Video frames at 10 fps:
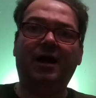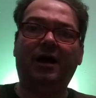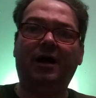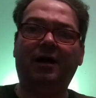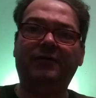
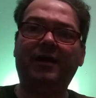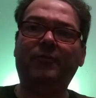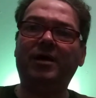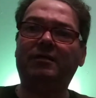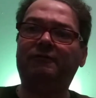That
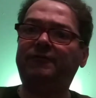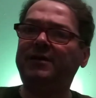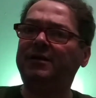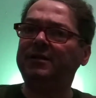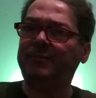way the
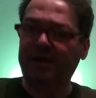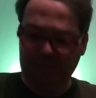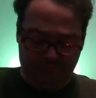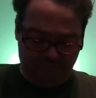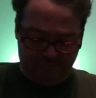feel in the
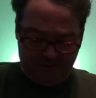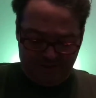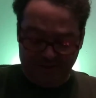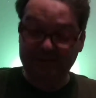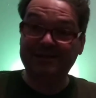mouth would
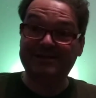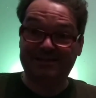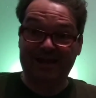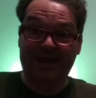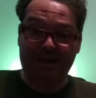be the
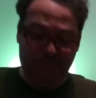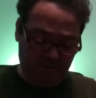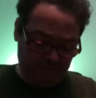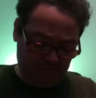same.